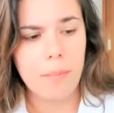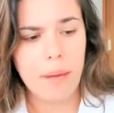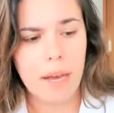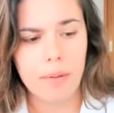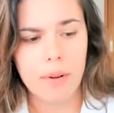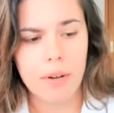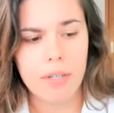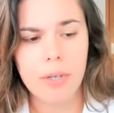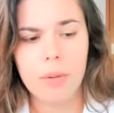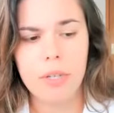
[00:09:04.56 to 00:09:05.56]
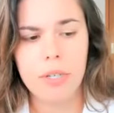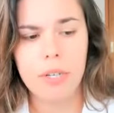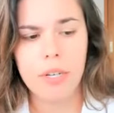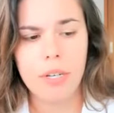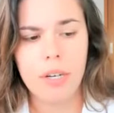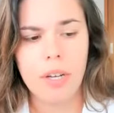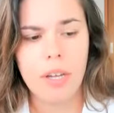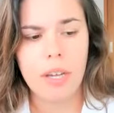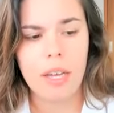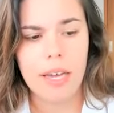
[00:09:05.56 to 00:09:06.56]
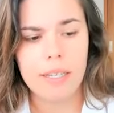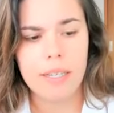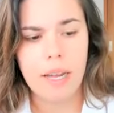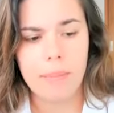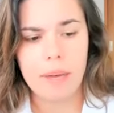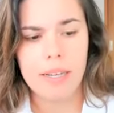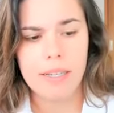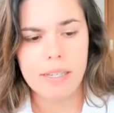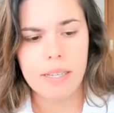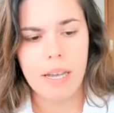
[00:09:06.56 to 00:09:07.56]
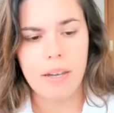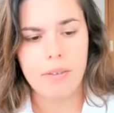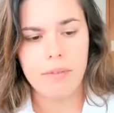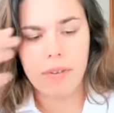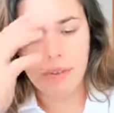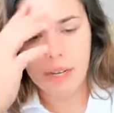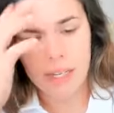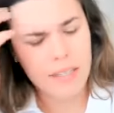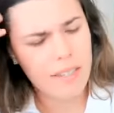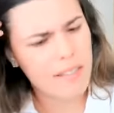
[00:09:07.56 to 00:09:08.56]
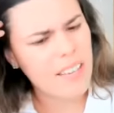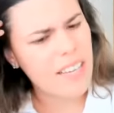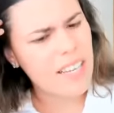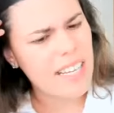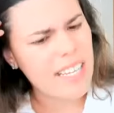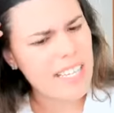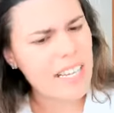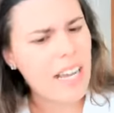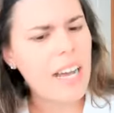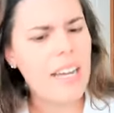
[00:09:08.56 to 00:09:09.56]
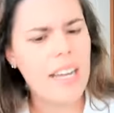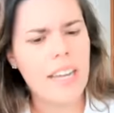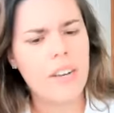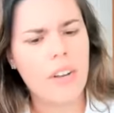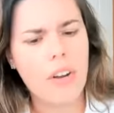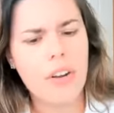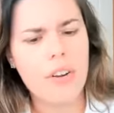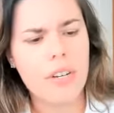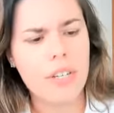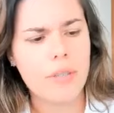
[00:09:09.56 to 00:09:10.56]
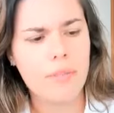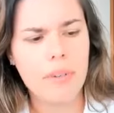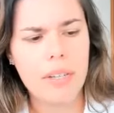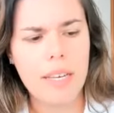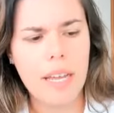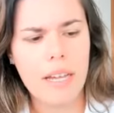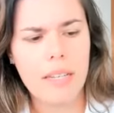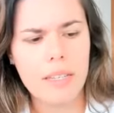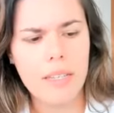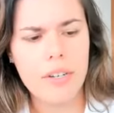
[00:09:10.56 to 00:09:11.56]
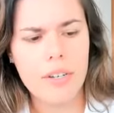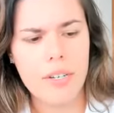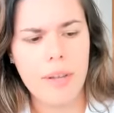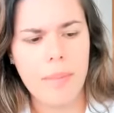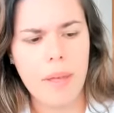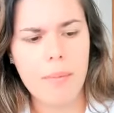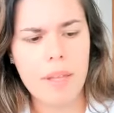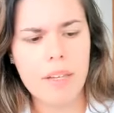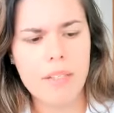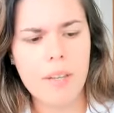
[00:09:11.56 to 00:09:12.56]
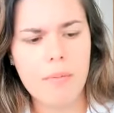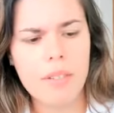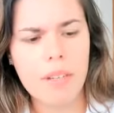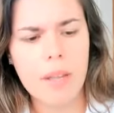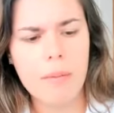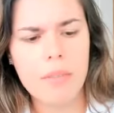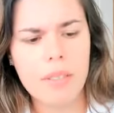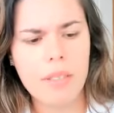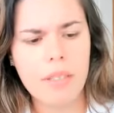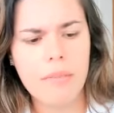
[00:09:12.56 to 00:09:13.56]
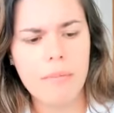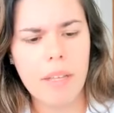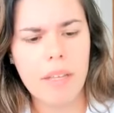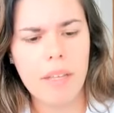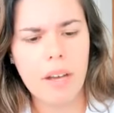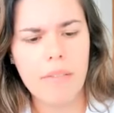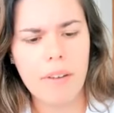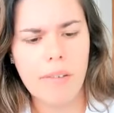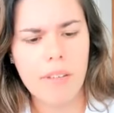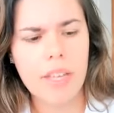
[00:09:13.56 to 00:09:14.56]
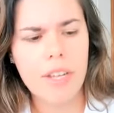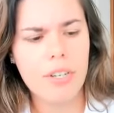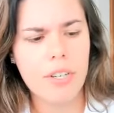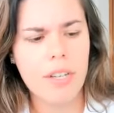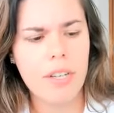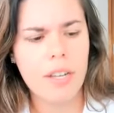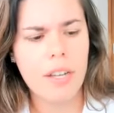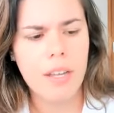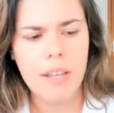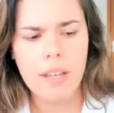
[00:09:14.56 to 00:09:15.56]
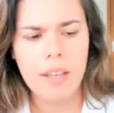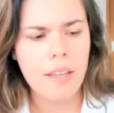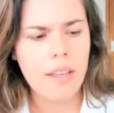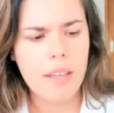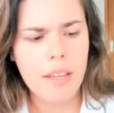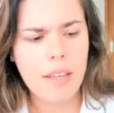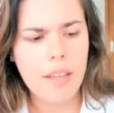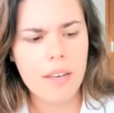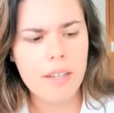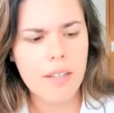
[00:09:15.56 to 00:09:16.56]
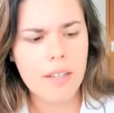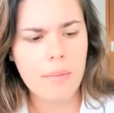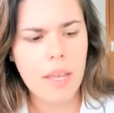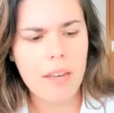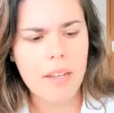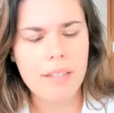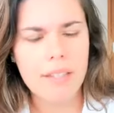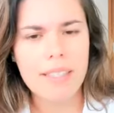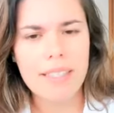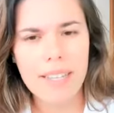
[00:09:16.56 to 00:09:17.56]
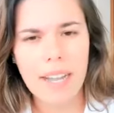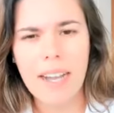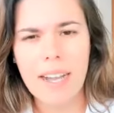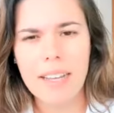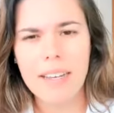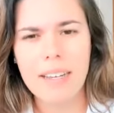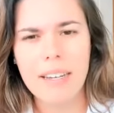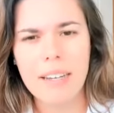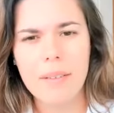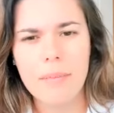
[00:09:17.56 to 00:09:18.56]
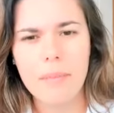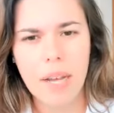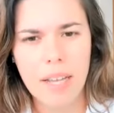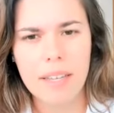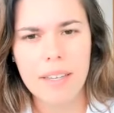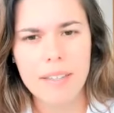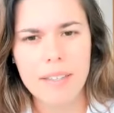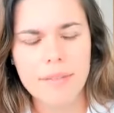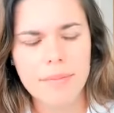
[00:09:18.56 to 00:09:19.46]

power to endure has not passed out of our race. Scott had courage, but not leadership. And because he was unable to live by the law of navigation, he and his companions died by it.